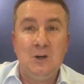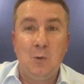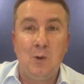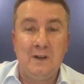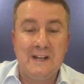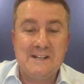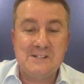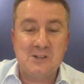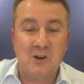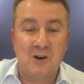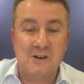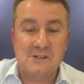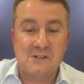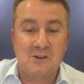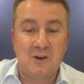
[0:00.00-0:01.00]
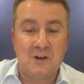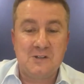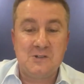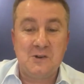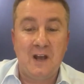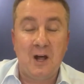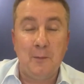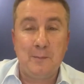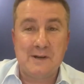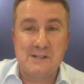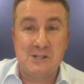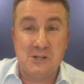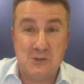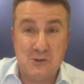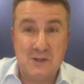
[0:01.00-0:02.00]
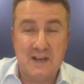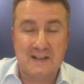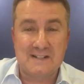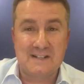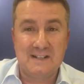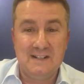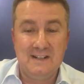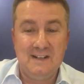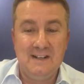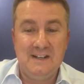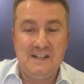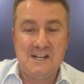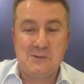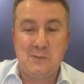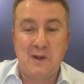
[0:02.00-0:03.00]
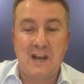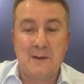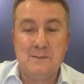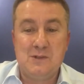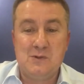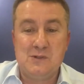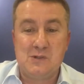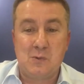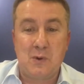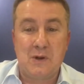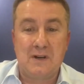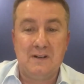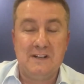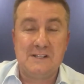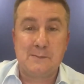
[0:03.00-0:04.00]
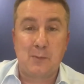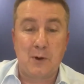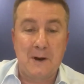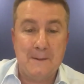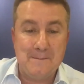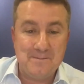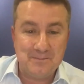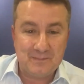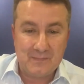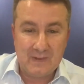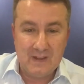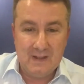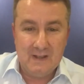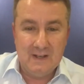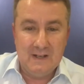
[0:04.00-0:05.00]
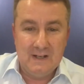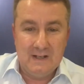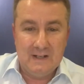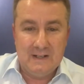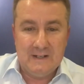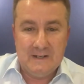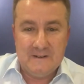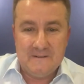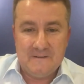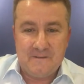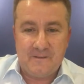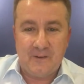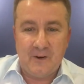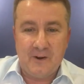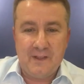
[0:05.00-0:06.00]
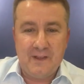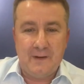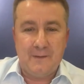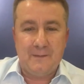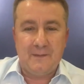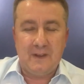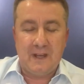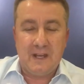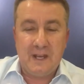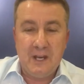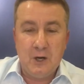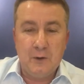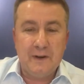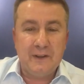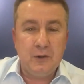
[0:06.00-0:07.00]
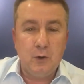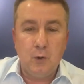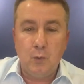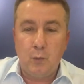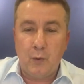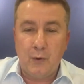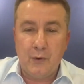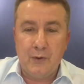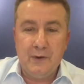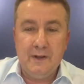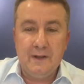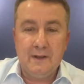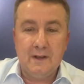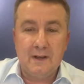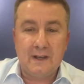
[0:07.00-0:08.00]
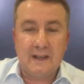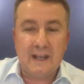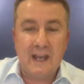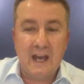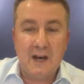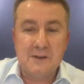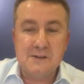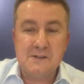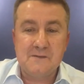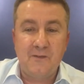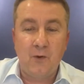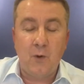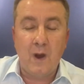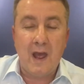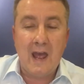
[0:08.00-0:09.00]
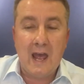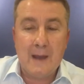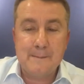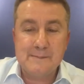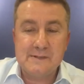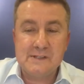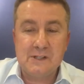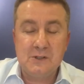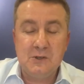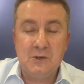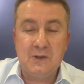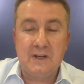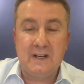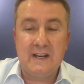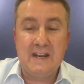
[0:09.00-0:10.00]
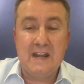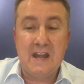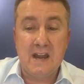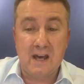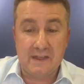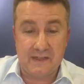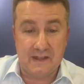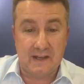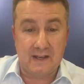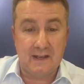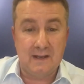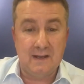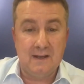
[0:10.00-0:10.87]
Well, let's ask God to help us to do that as we come to his word. Let's pray. Father, hearing your word counts for absolutely nothing